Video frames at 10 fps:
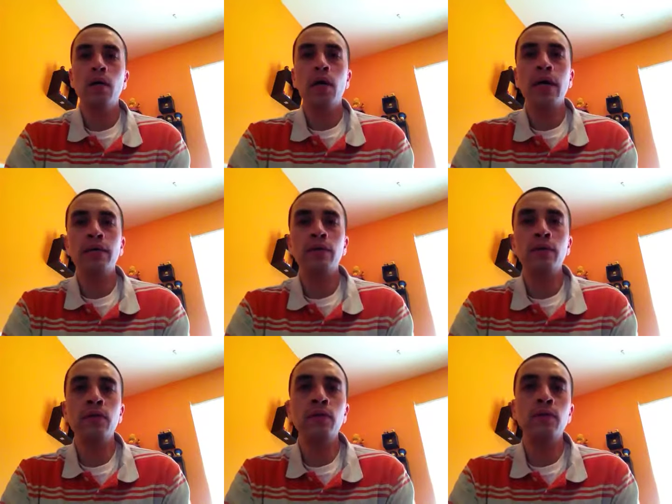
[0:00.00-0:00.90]
I
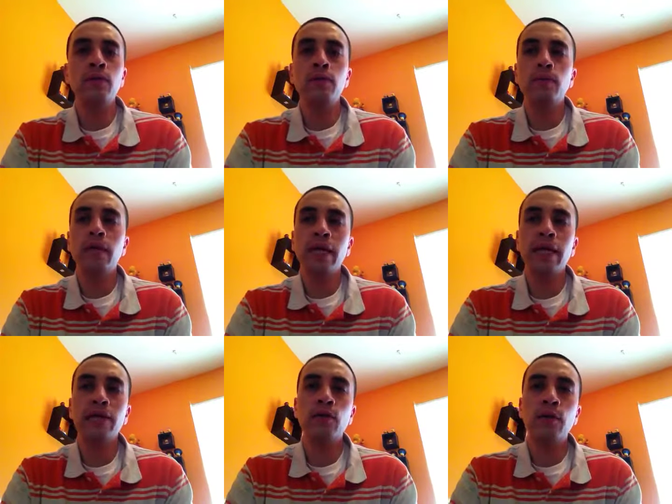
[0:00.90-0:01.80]
do
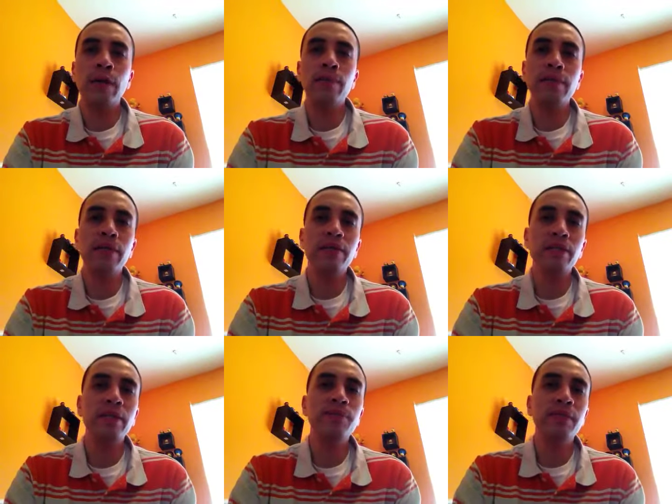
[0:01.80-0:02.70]
collect quite a bit of
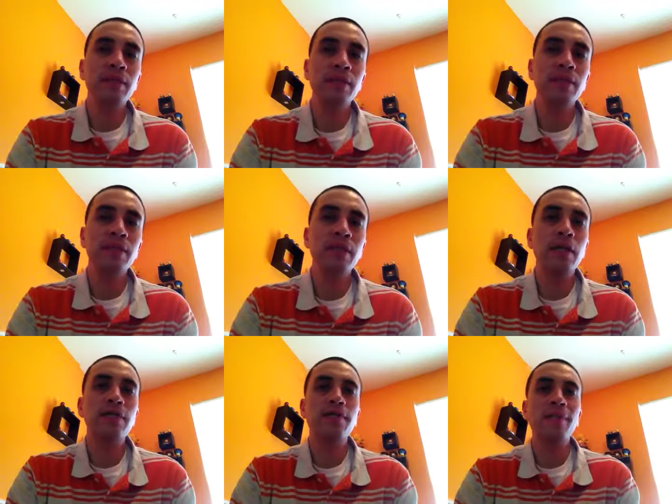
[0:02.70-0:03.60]
Simpsons
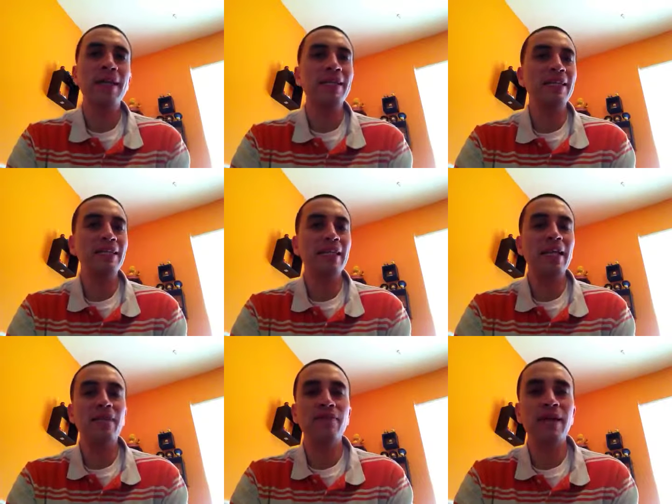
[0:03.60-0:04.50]
stuff. Anything that I
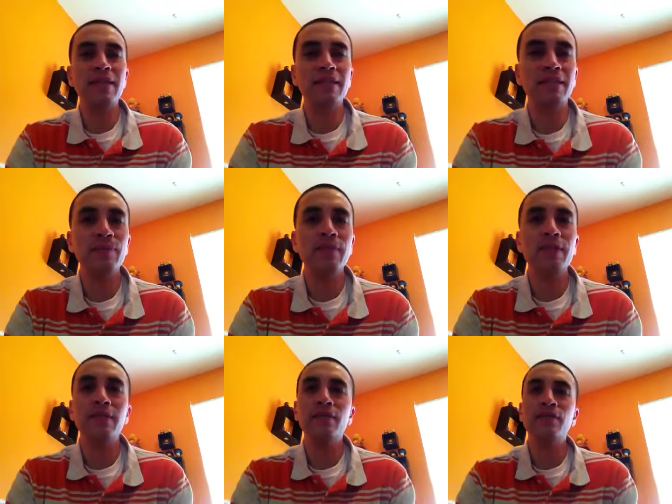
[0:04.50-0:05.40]
could find
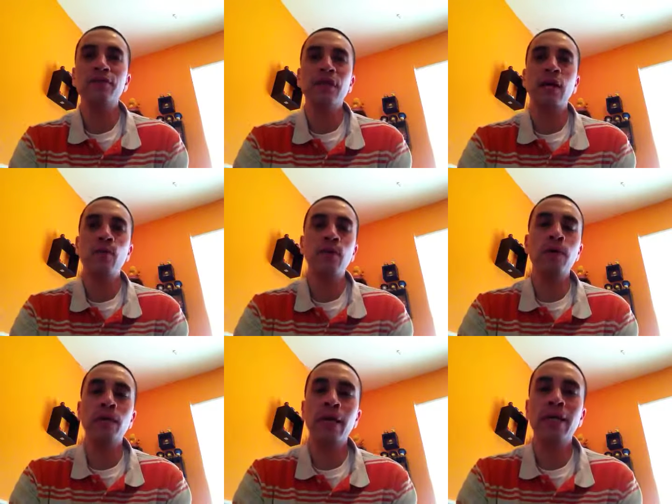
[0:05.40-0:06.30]
Simpsons, I
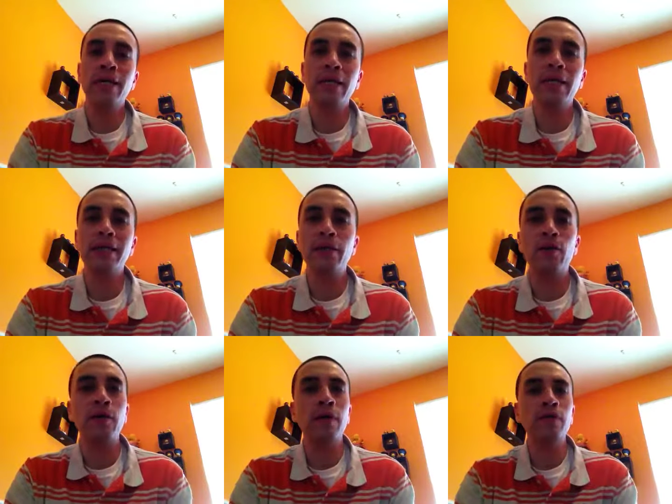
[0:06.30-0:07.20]
will kind of collect and
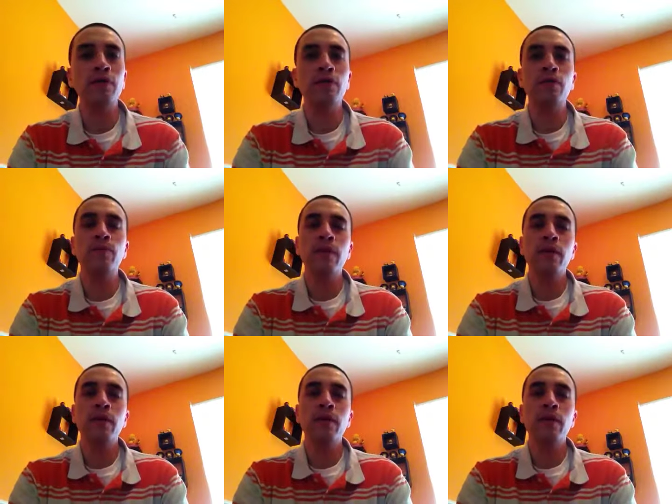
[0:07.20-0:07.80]
hold on to.